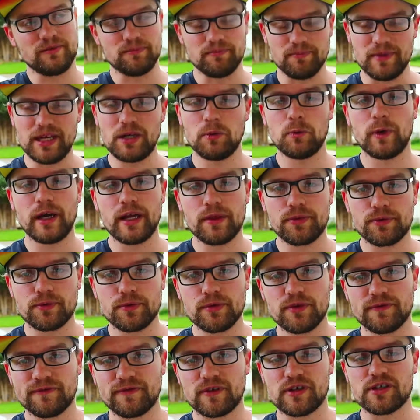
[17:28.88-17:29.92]
midway
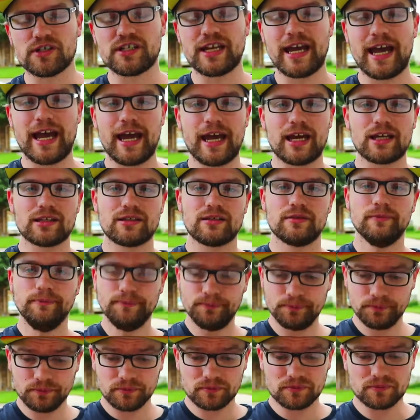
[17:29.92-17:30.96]
through the first act,
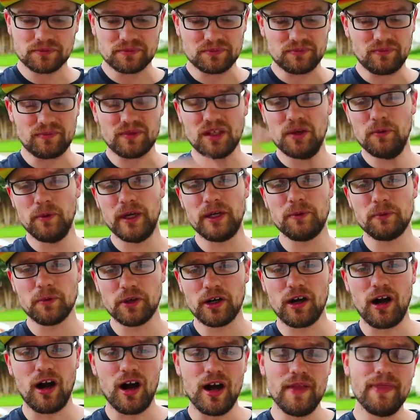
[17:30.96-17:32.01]
when
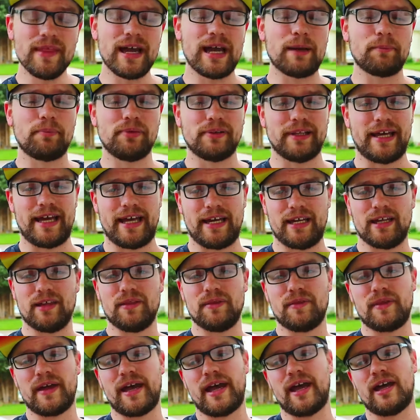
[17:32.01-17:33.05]
we're on that
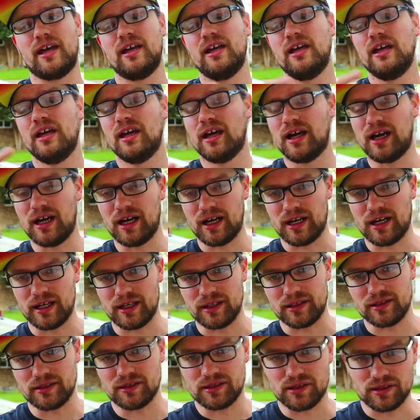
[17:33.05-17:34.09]
planet that
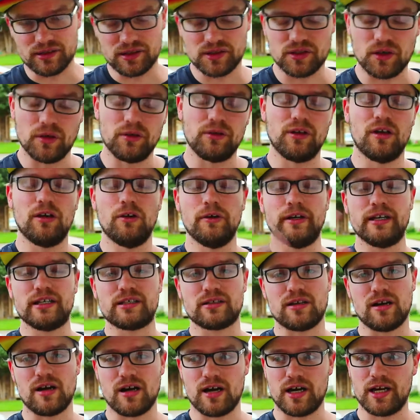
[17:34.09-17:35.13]
uh, Solo is
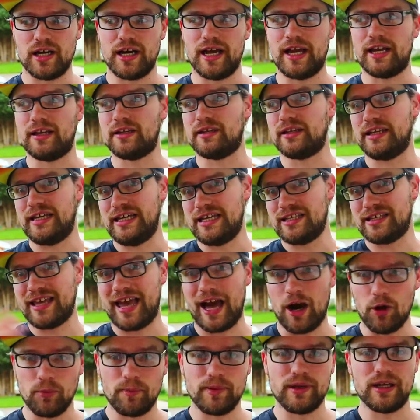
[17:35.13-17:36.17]
on, and he's
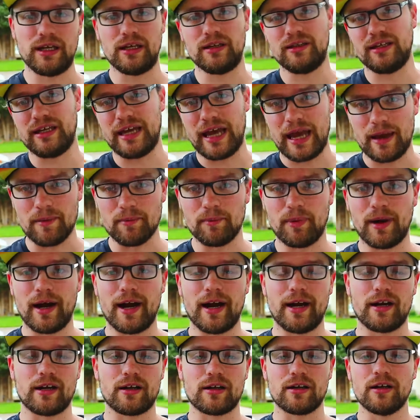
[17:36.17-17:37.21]
helping the
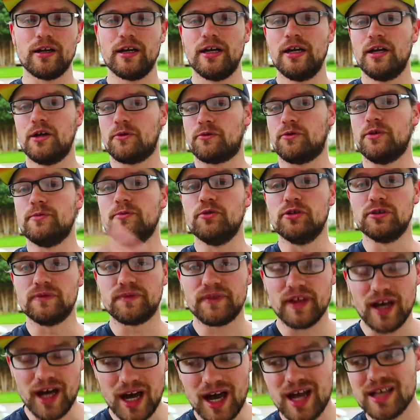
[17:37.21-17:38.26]
Empire remove
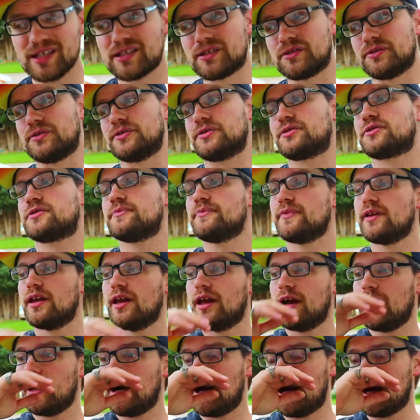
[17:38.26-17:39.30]
the hostiles.
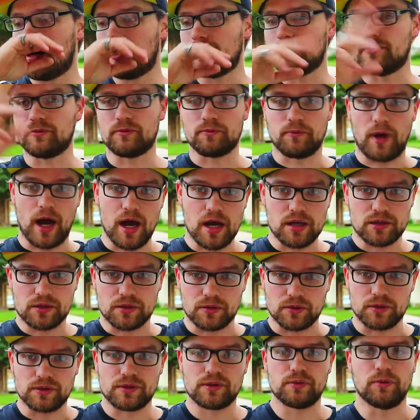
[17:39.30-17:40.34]
Um,
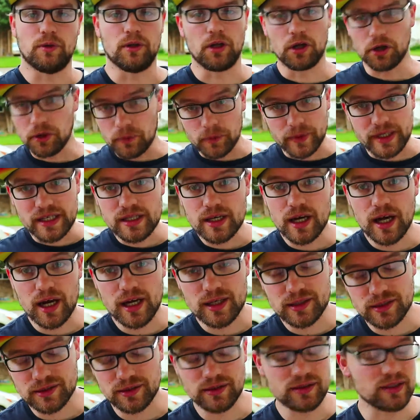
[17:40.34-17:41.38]
hostiles. Well, aren't we the
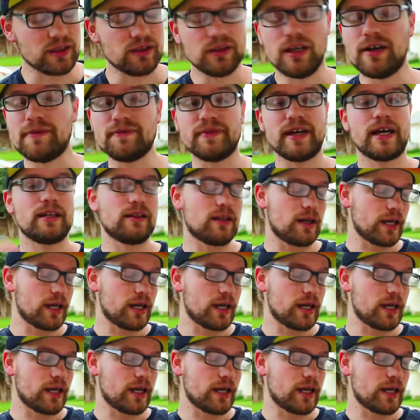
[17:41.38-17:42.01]
hostiles? I love that